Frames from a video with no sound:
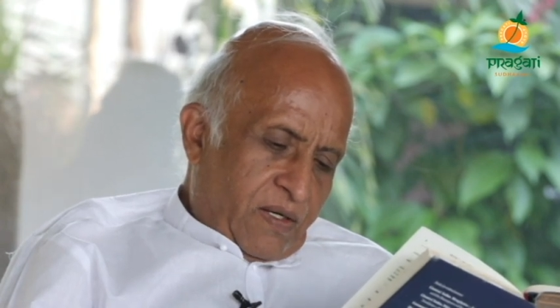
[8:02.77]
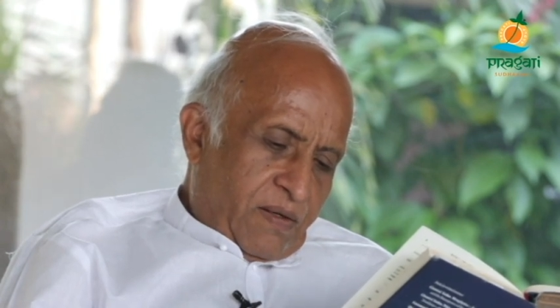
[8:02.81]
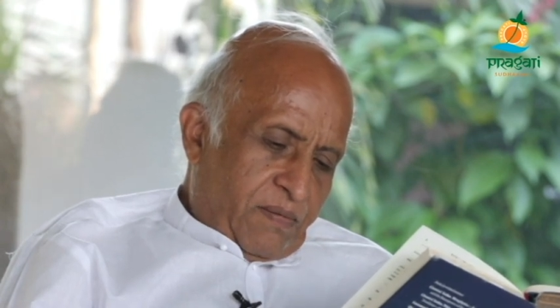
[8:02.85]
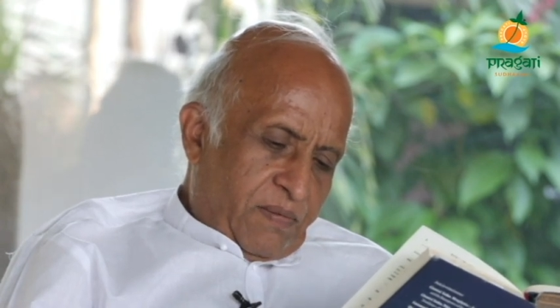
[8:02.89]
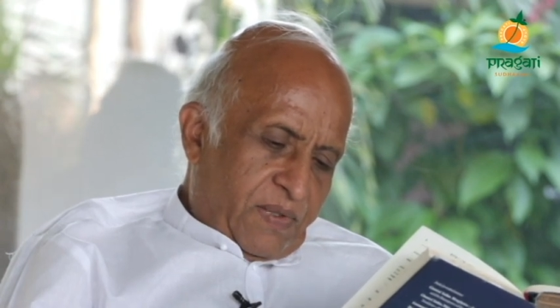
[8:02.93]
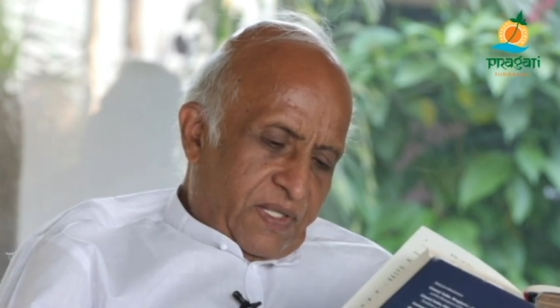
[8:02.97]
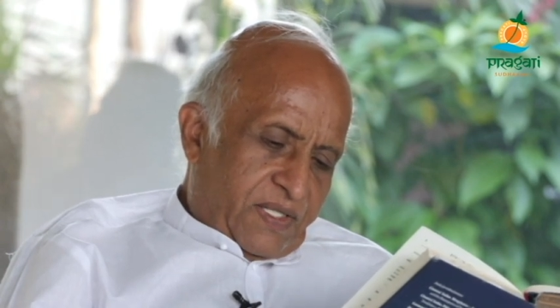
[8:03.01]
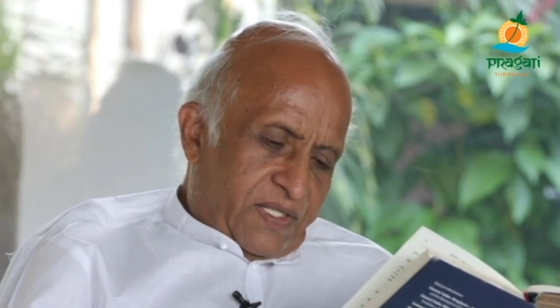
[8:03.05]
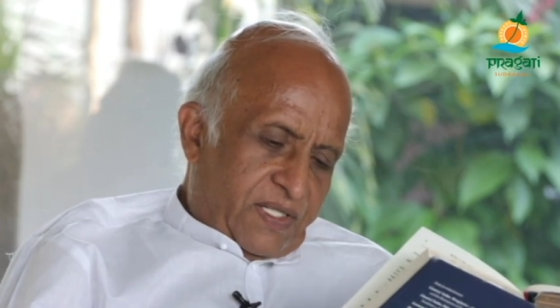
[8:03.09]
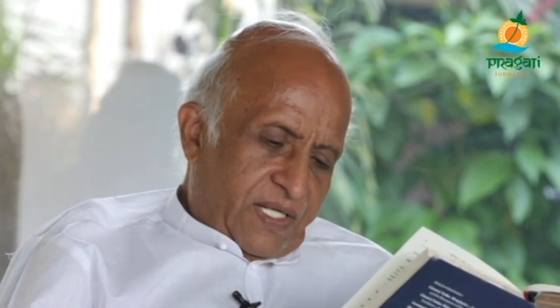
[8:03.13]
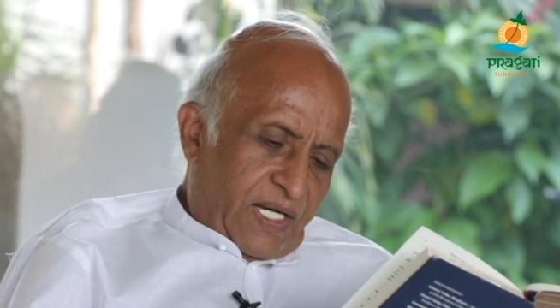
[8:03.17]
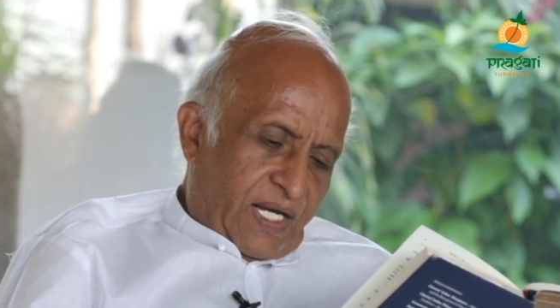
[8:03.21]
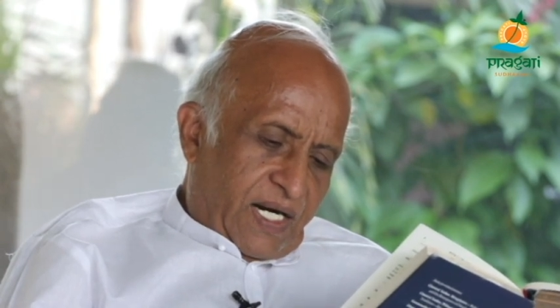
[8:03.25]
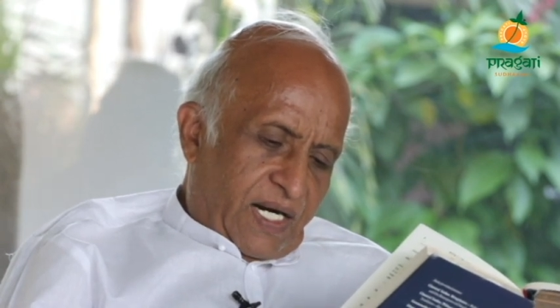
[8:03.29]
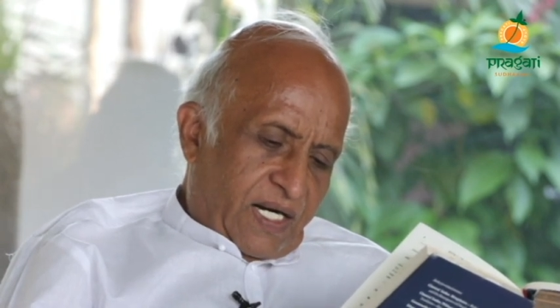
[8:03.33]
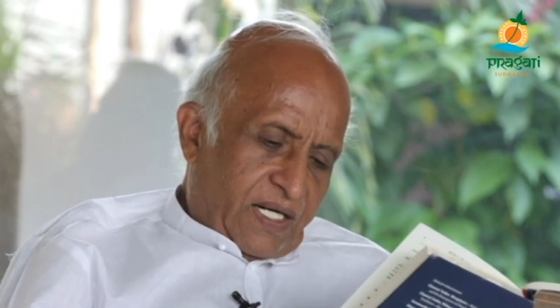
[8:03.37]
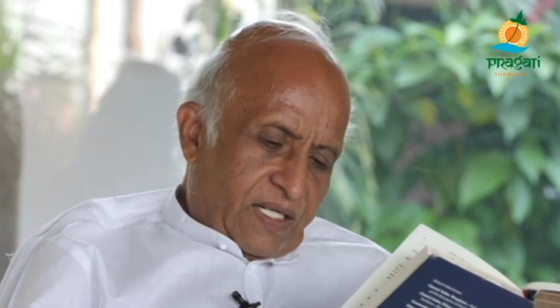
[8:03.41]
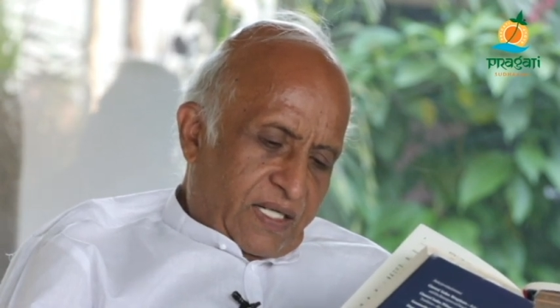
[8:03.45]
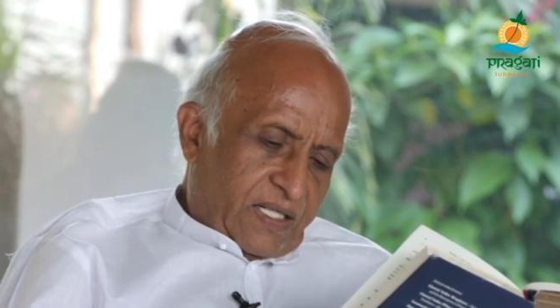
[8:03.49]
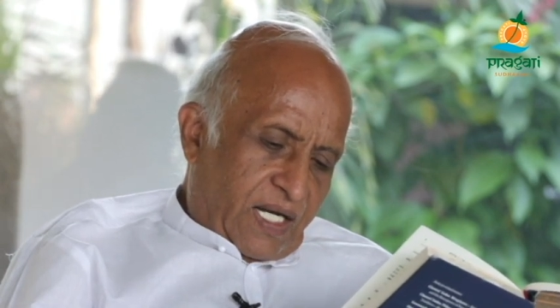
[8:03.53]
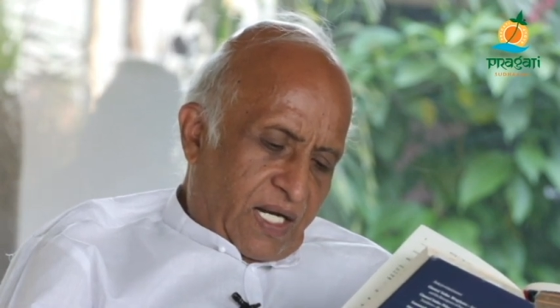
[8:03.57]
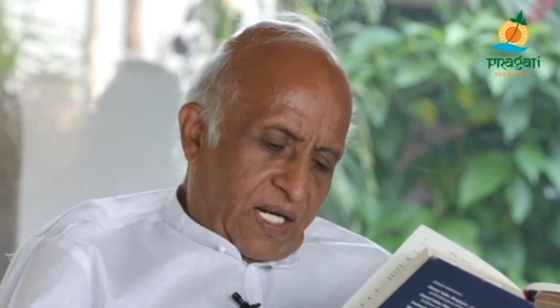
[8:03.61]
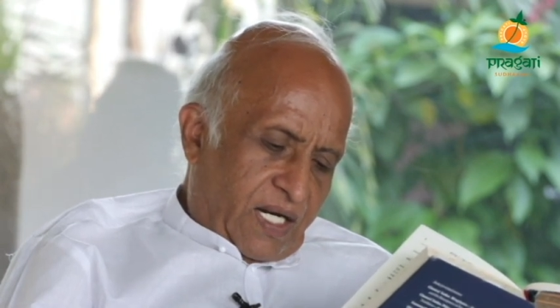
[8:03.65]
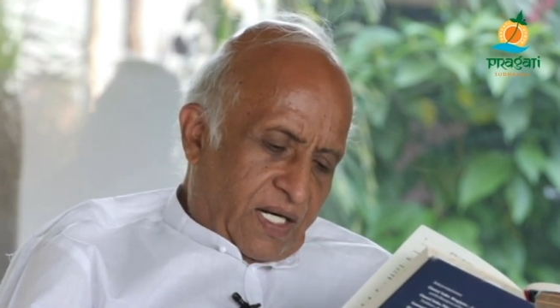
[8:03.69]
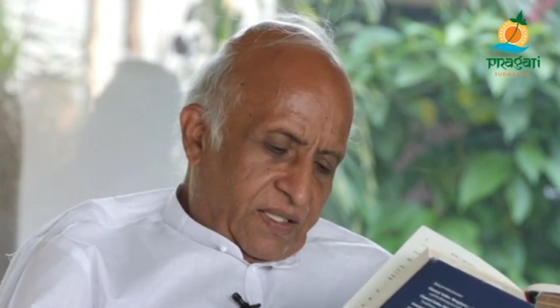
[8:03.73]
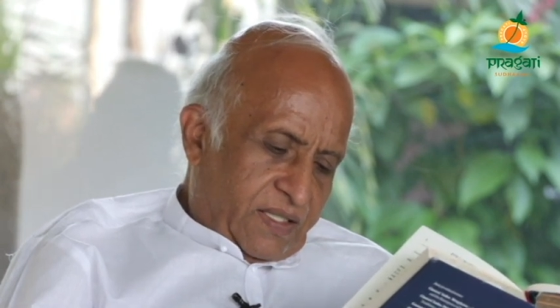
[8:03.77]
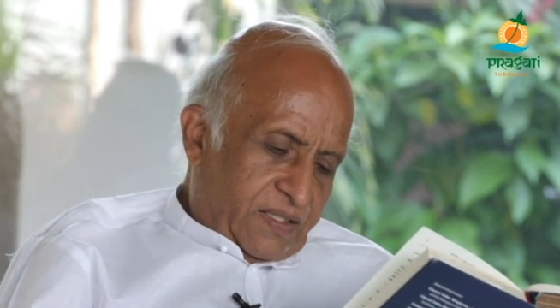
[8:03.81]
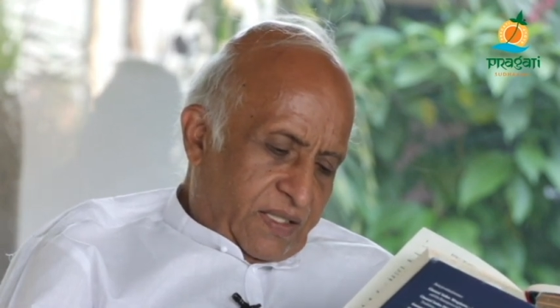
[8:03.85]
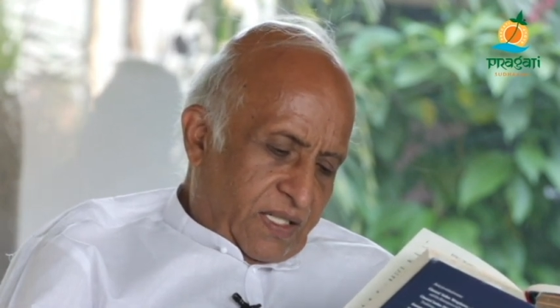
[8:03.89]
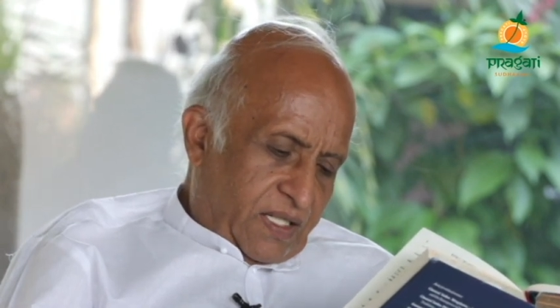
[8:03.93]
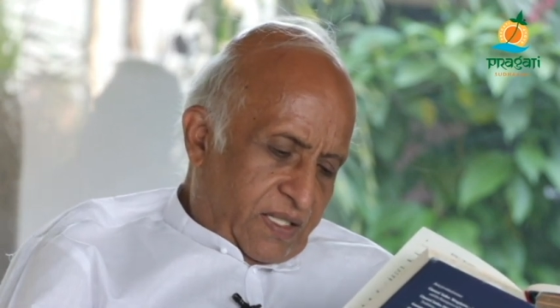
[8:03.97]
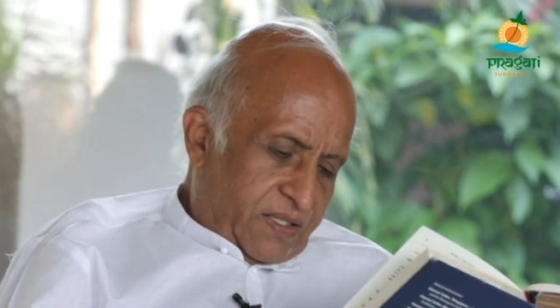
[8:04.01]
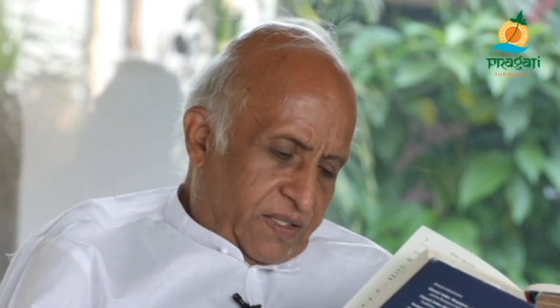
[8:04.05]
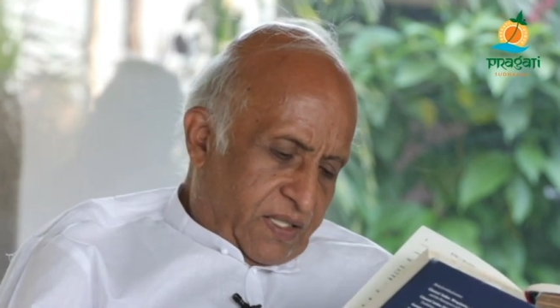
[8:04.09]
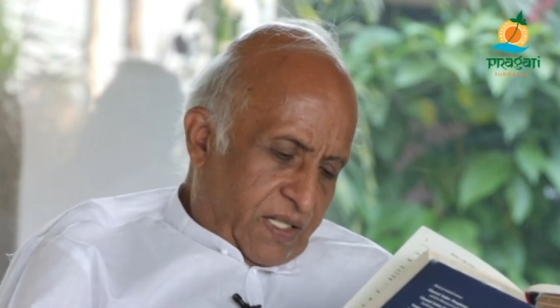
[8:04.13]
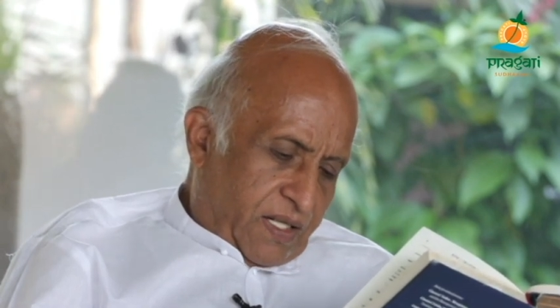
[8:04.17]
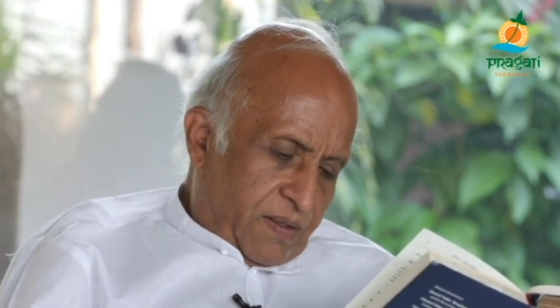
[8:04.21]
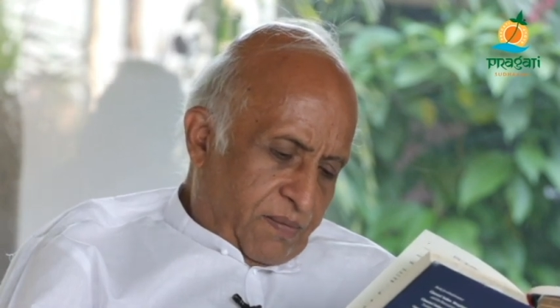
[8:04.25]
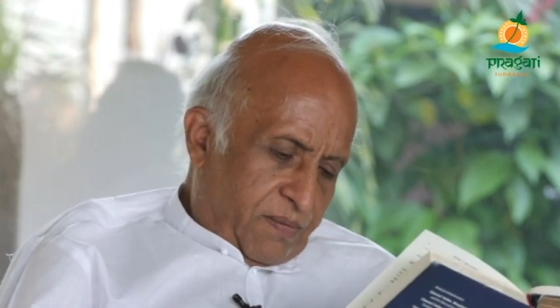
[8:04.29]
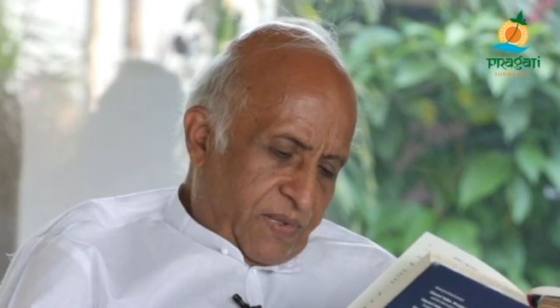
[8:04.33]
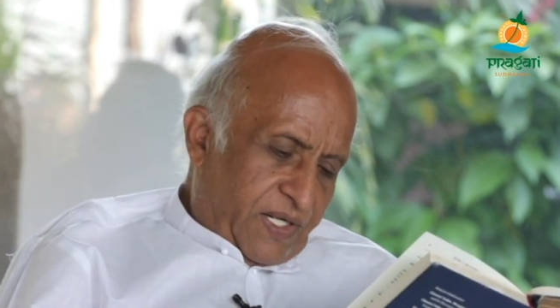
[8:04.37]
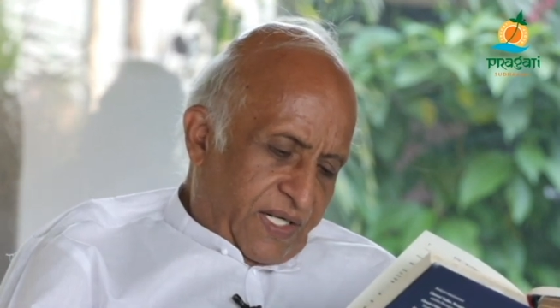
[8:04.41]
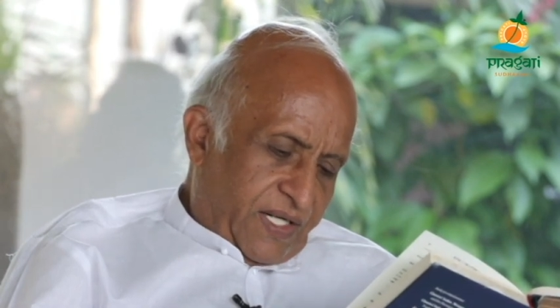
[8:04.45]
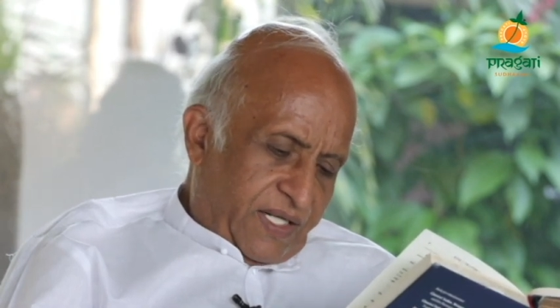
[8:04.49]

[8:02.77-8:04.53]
Mityanardha, Antram.